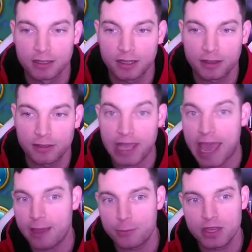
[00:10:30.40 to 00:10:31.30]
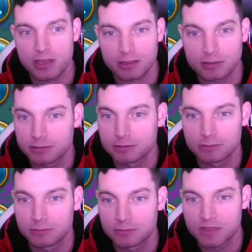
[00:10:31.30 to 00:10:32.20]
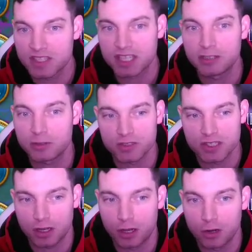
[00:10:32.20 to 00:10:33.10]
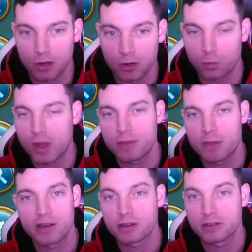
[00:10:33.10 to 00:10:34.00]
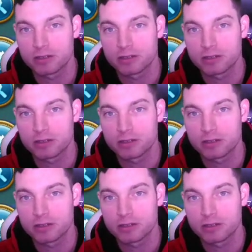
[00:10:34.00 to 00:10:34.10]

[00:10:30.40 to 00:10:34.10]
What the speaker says: The epic skills are way better